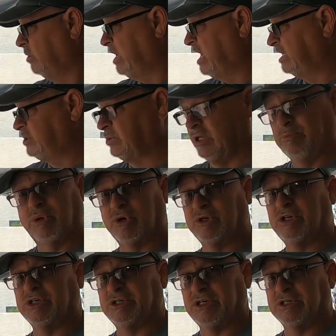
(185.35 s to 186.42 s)
We actually
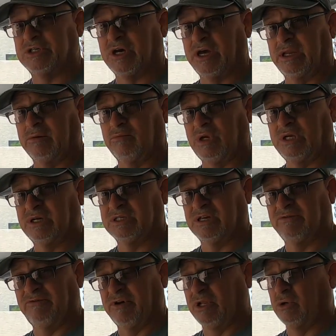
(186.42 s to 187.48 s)
purchased this item because
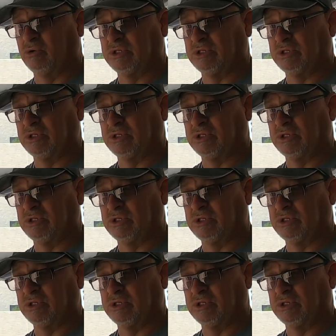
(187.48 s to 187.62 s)
I felt